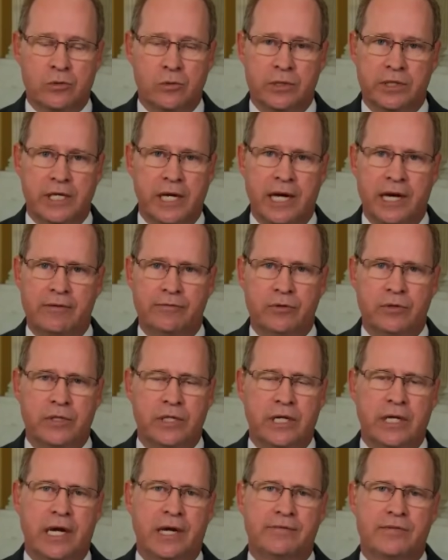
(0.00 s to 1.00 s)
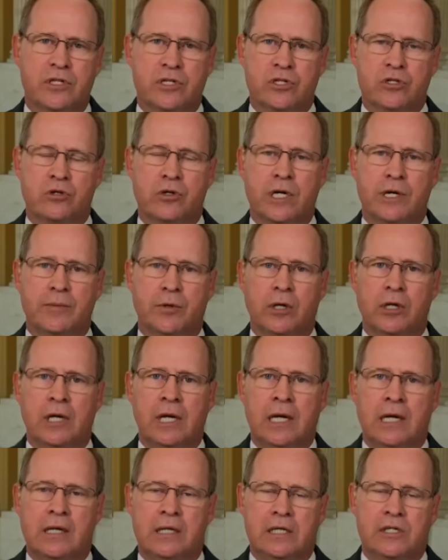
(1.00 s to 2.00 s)
That's what they have when they have this
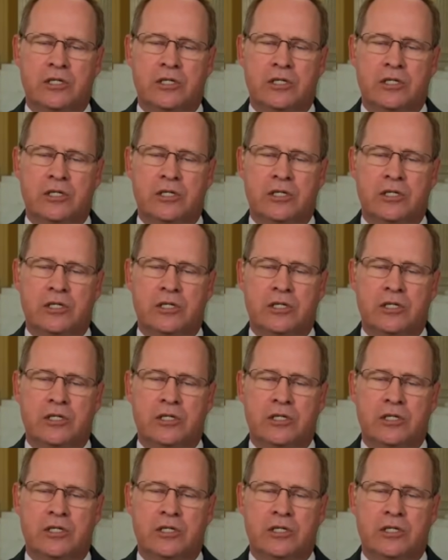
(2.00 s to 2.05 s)
tremor.